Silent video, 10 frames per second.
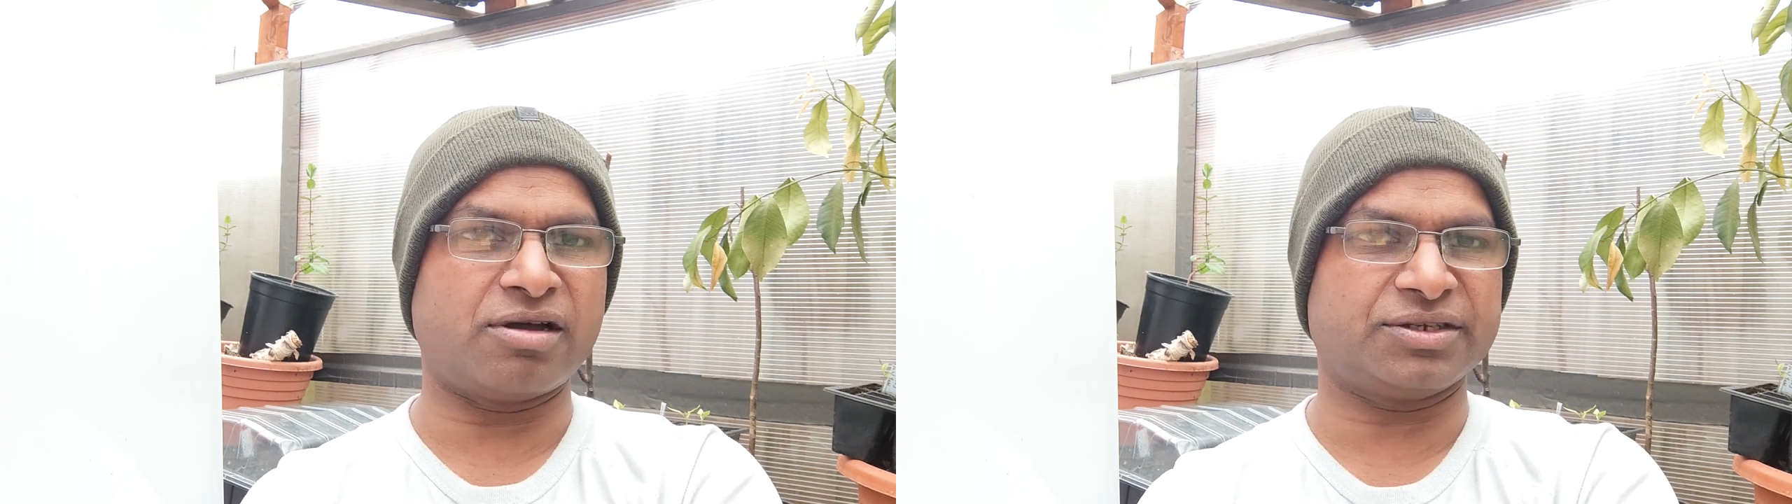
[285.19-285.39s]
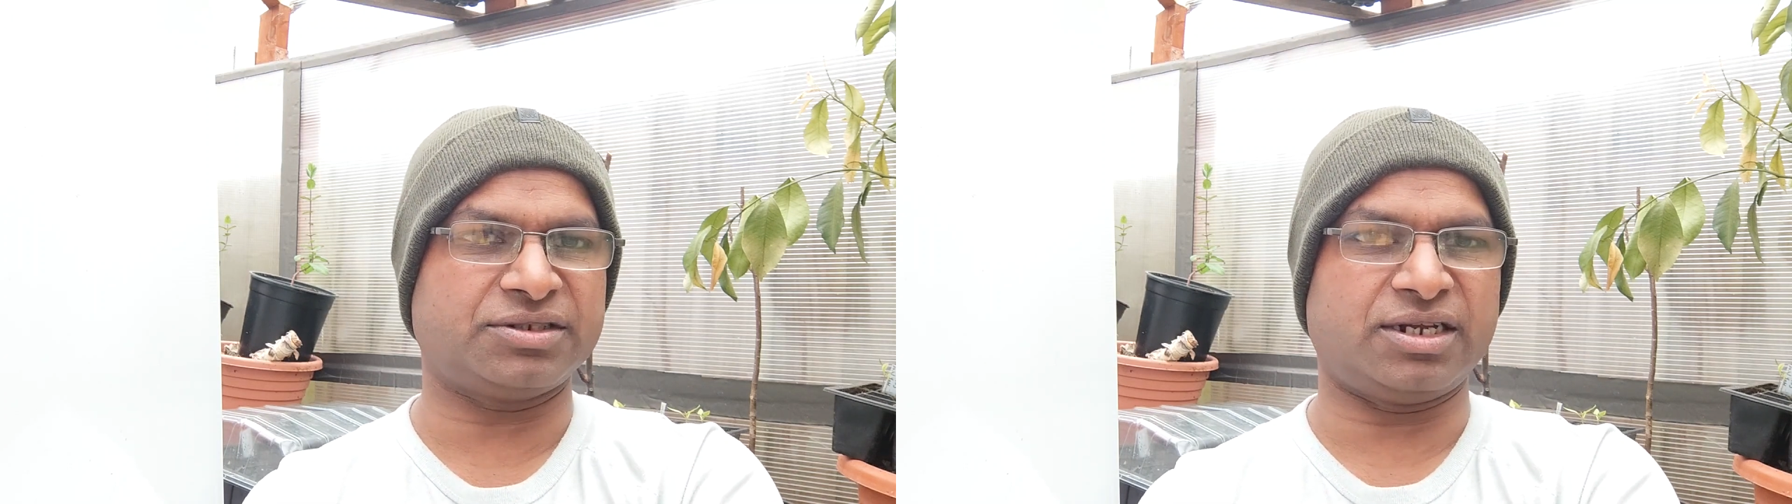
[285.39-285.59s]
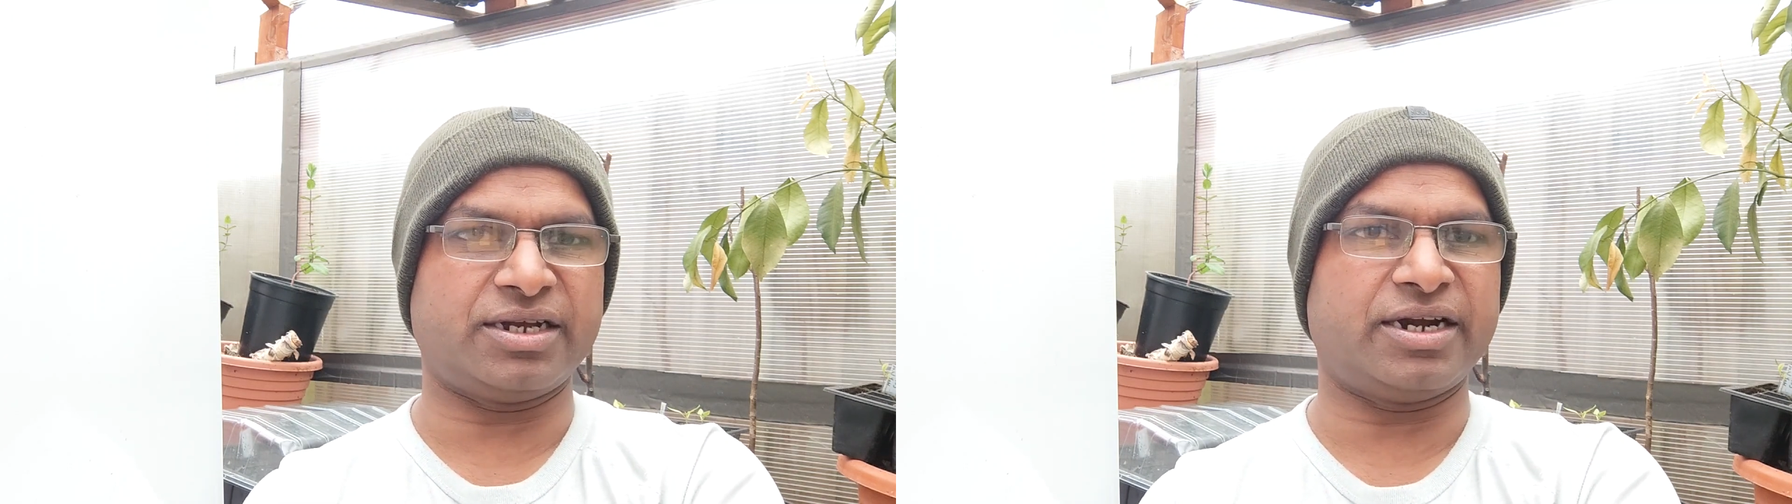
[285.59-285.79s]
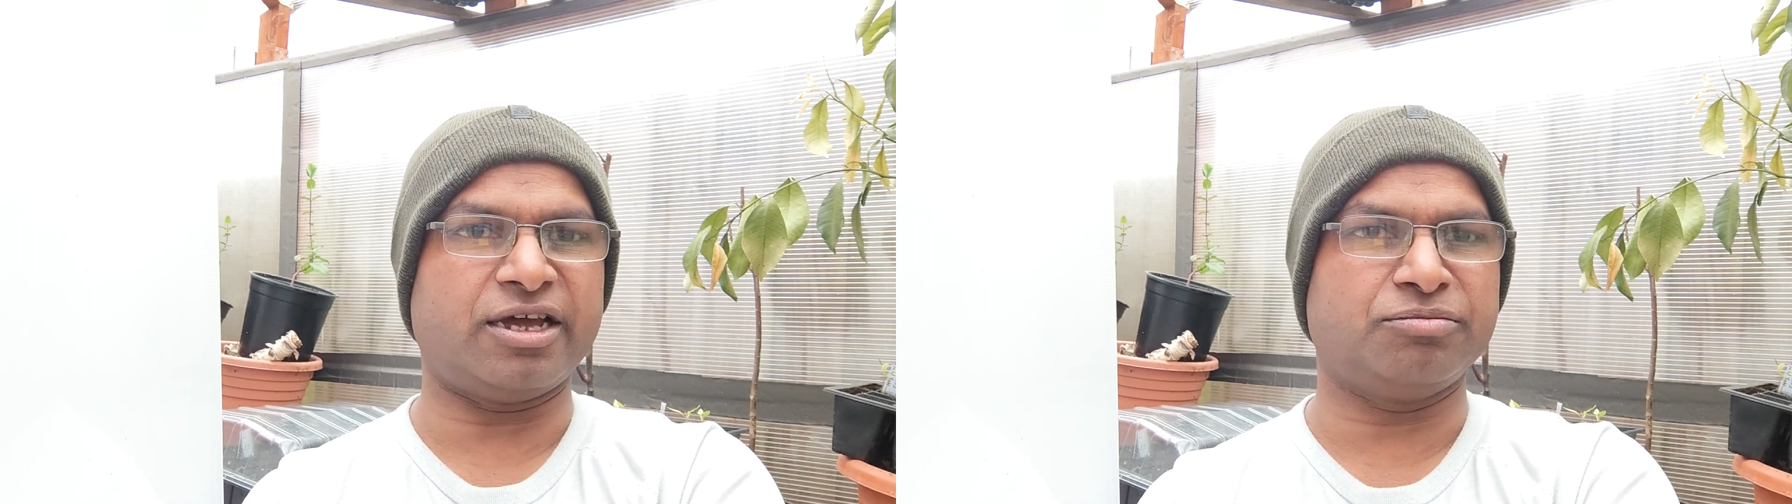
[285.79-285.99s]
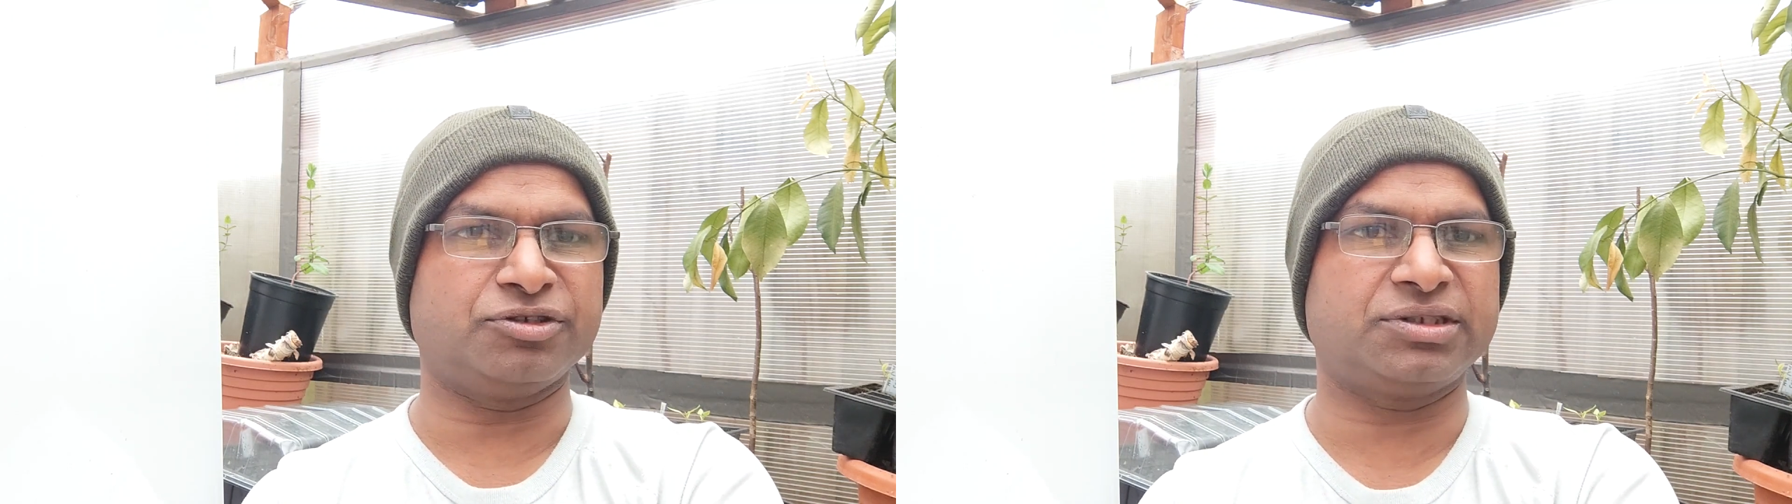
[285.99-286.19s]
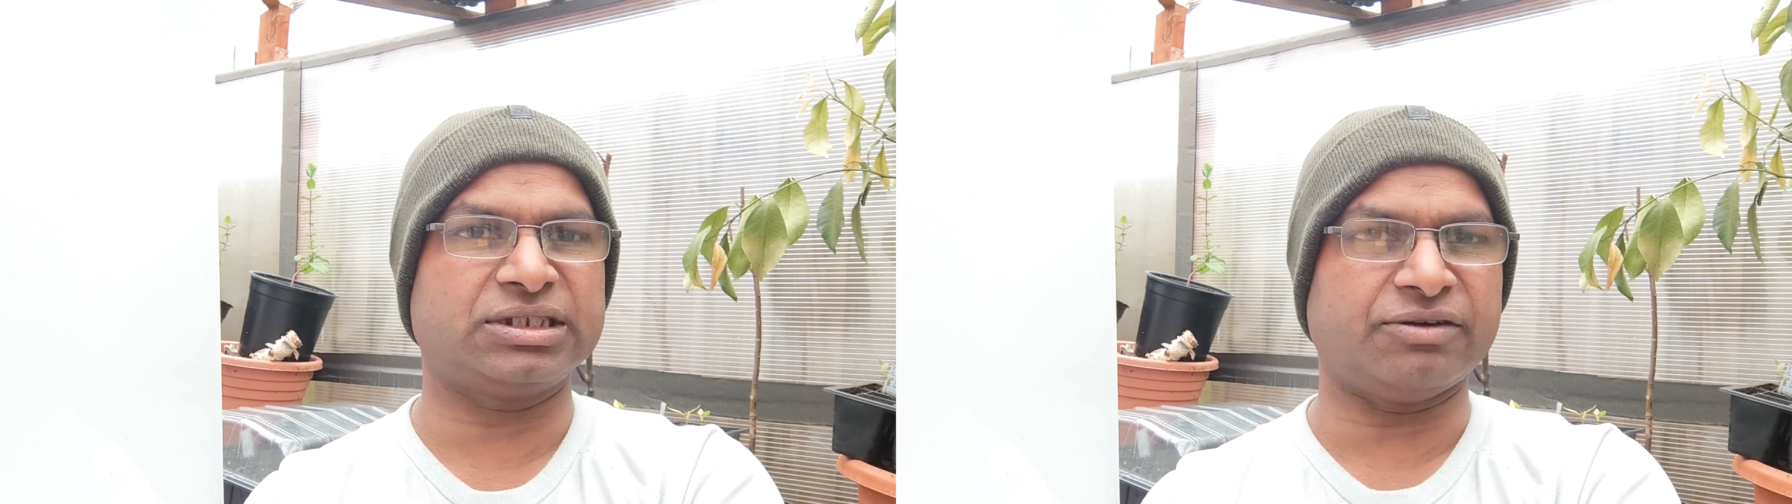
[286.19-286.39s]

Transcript: Last year I had almost